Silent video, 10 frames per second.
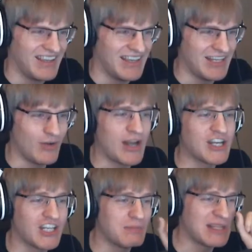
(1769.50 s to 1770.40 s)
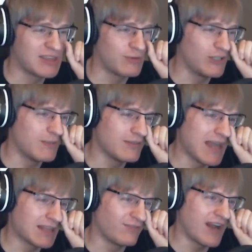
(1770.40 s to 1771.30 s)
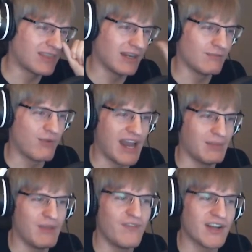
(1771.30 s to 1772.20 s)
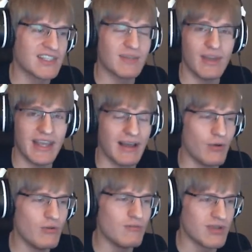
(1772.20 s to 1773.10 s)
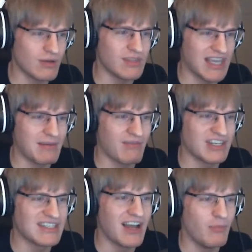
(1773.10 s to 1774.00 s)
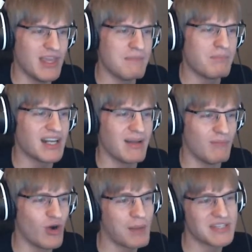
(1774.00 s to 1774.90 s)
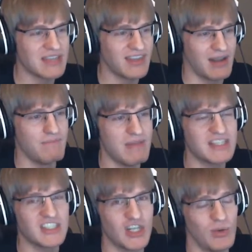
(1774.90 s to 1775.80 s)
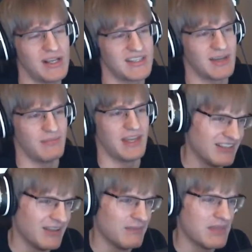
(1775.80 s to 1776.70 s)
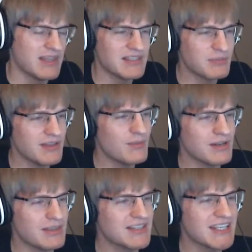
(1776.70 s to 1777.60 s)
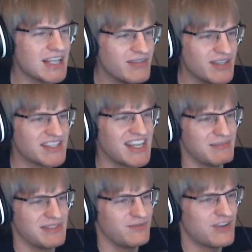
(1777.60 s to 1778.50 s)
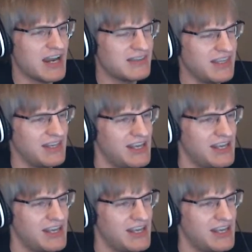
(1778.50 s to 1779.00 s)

You know, I should be thrilled about that, the fact that I randomly figured something out without the game having to tell me, but I'm more upset that I missed doing something. And that's what one of the things I love about this game is the fact that